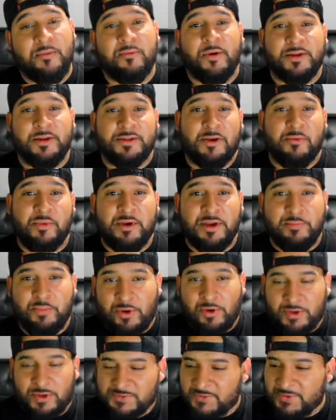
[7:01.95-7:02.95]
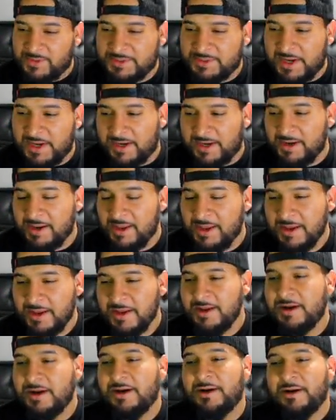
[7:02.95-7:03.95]
right there, but he paused for a second.
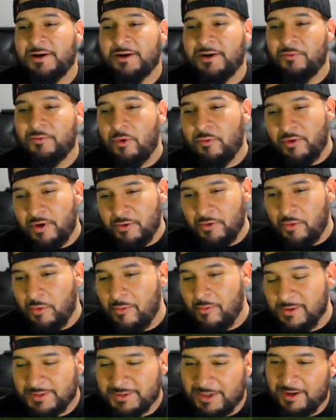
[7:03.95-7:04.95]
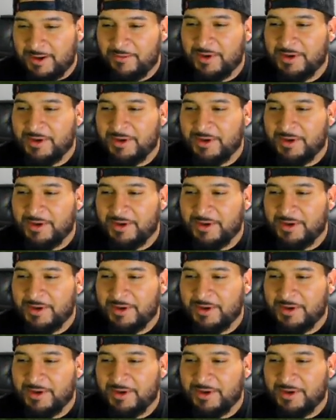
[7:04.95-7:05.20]
We'll run it one more time.